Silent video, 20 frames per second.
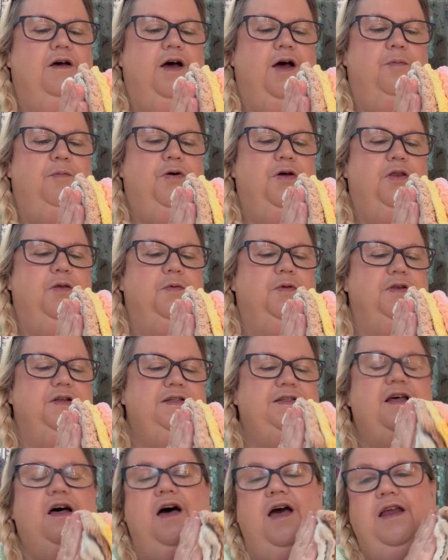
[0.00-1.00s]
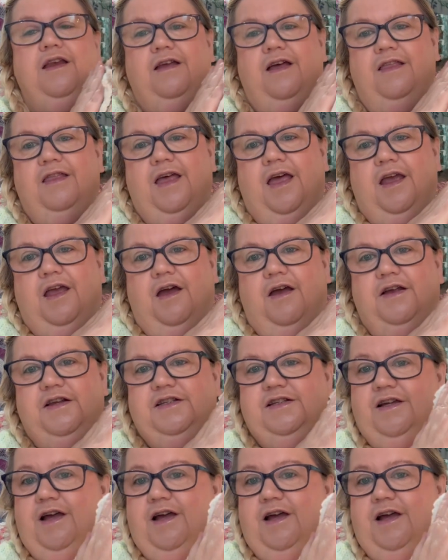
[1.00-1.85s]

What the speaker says: and put them on the side, and they're going to